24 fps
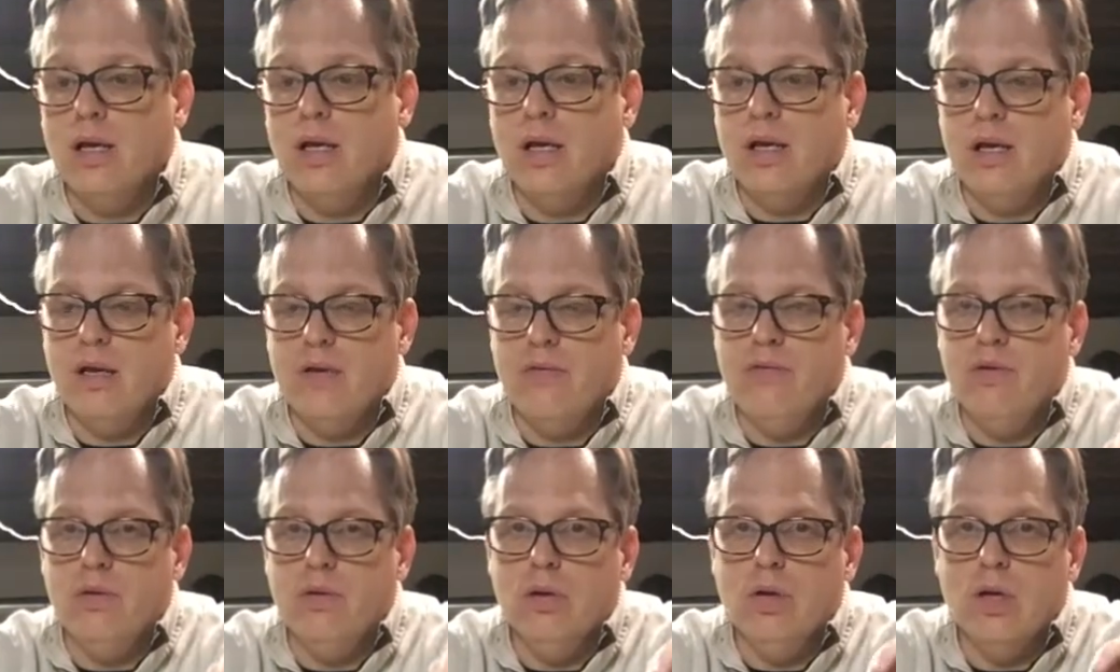And
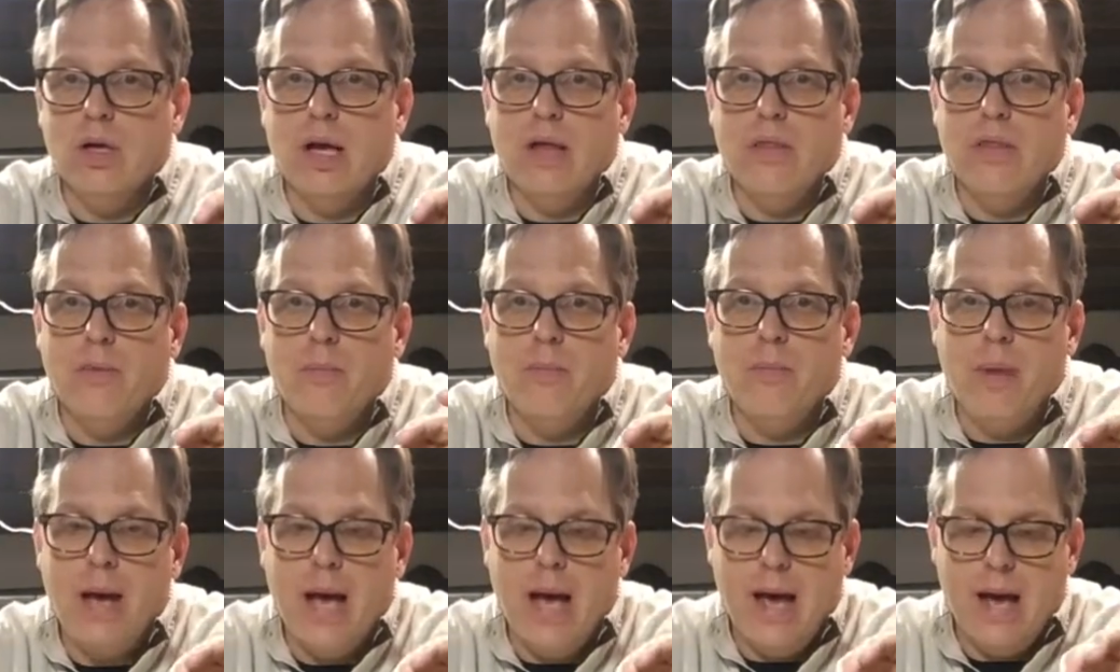if if you look on
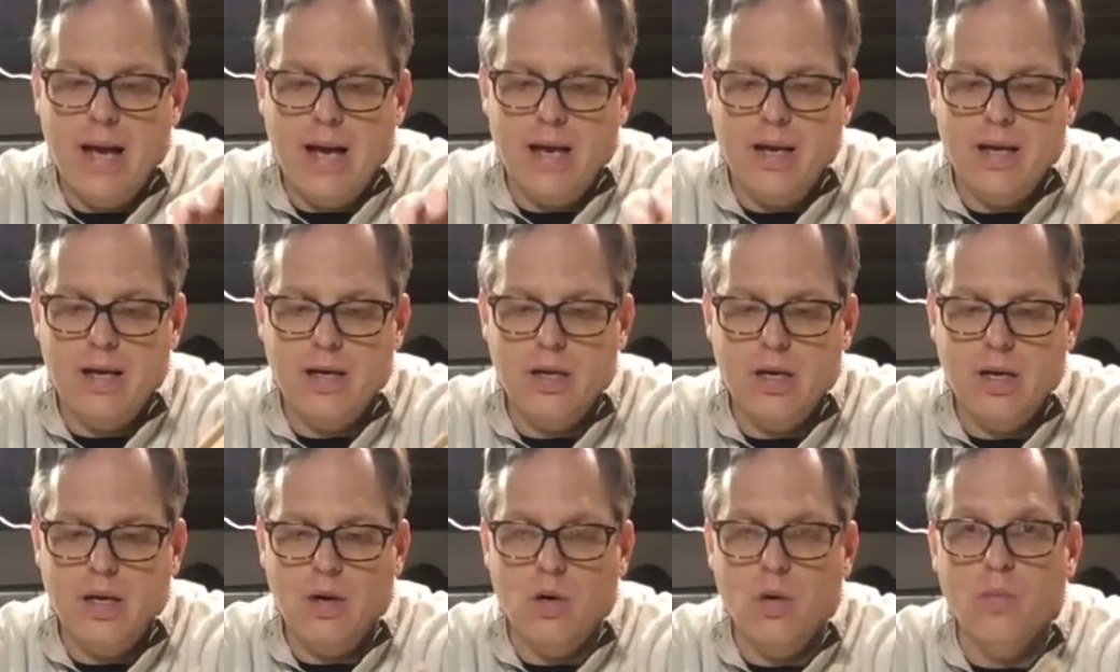the back,
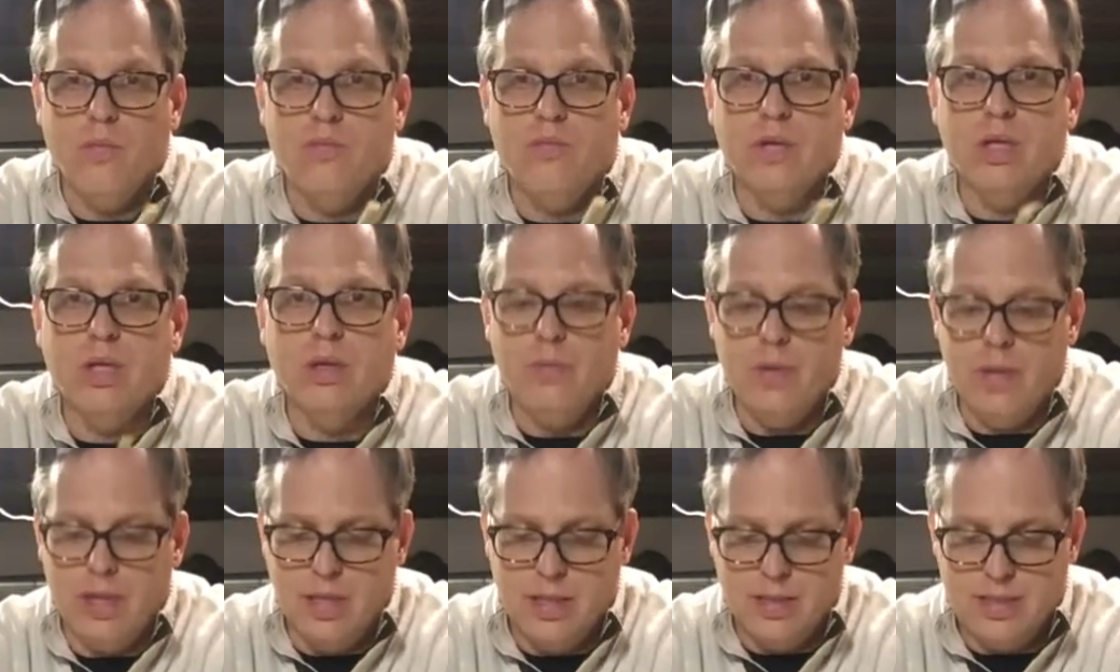hopefully
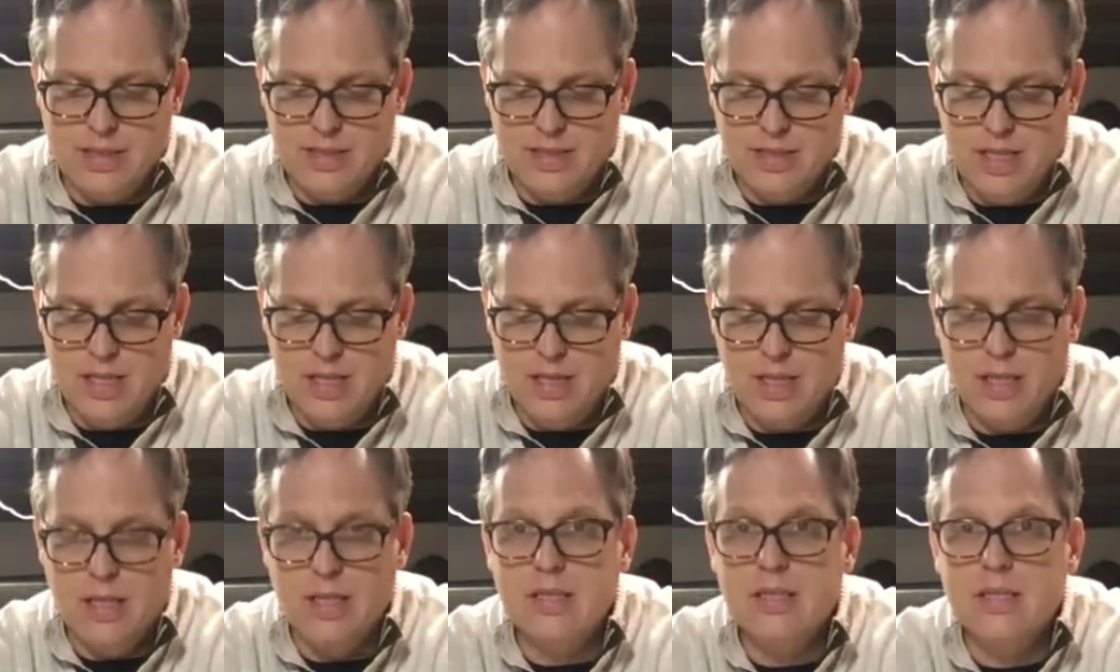we can see
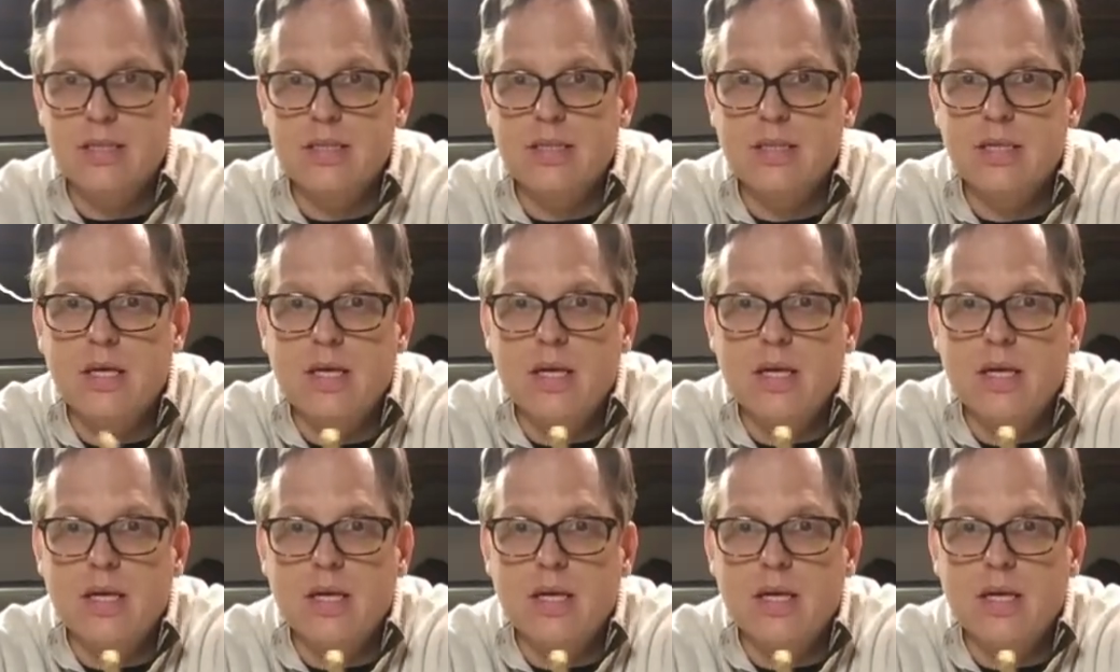this.